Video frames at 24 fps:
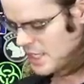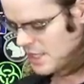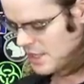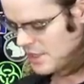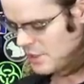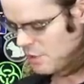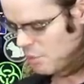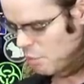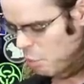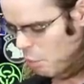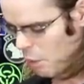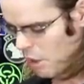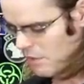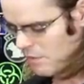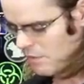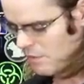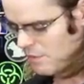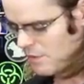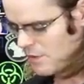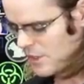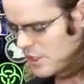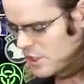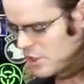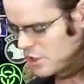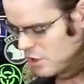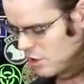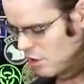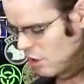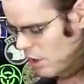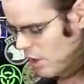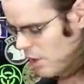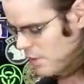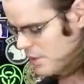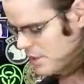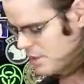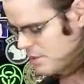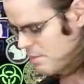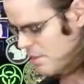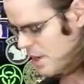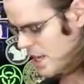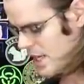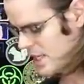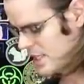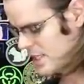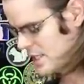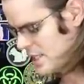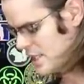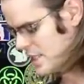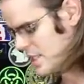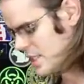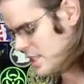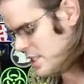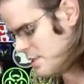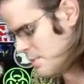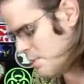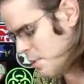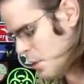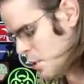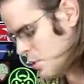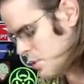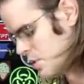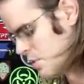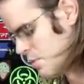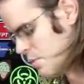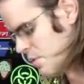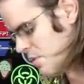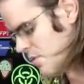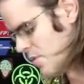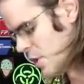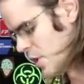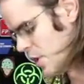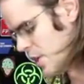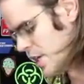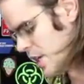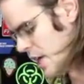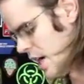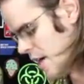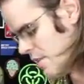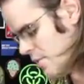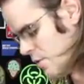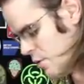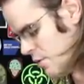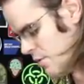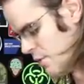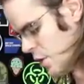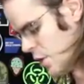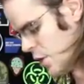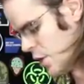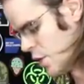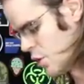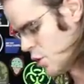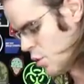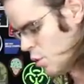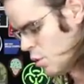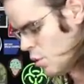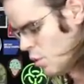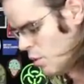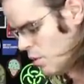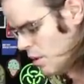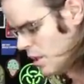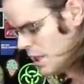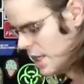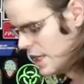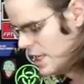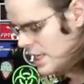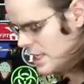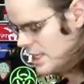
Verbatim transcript: The one feature on this magazine that's supposed to be very novel, very cool,